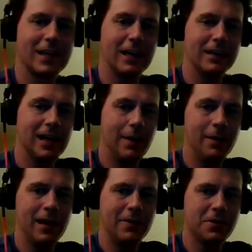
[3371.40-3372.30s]
I
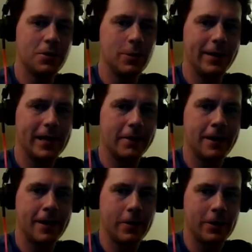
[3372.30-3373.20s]
mean, how's he doing in
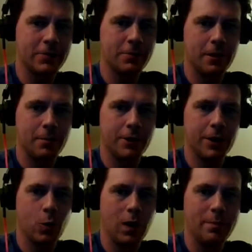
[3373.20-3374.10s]
Colorado? That's a pretty
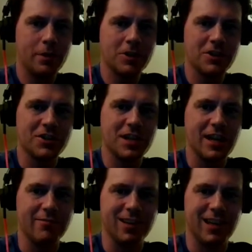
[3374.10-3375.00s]
white person state.